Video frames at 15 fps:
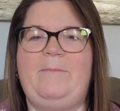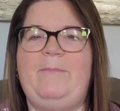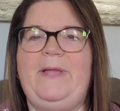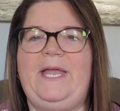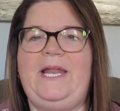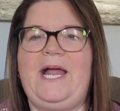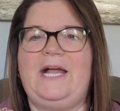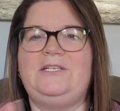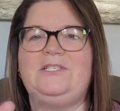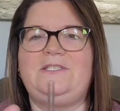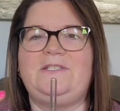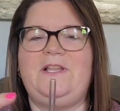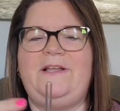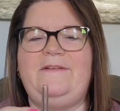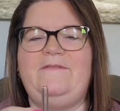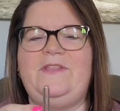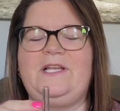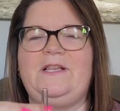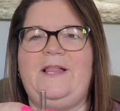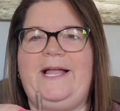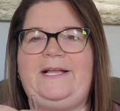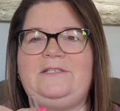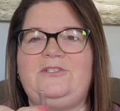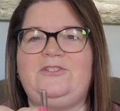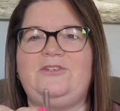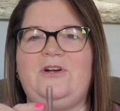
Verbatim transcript: But I just love the glass